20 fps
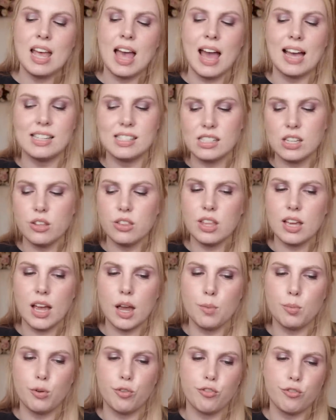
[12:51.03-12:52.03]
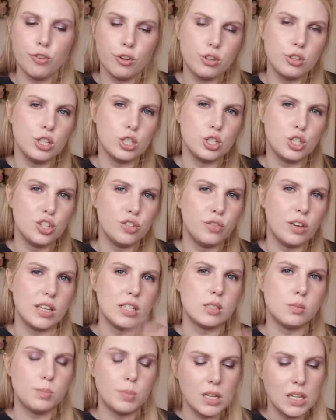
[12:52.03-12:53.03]
I still think I prefer the Too
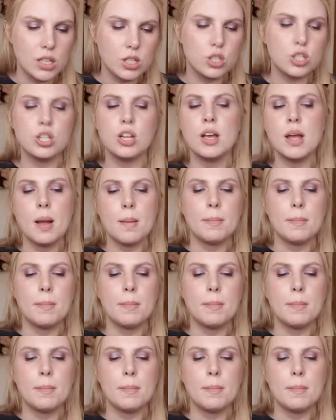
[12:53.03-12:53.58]
Faced Peach,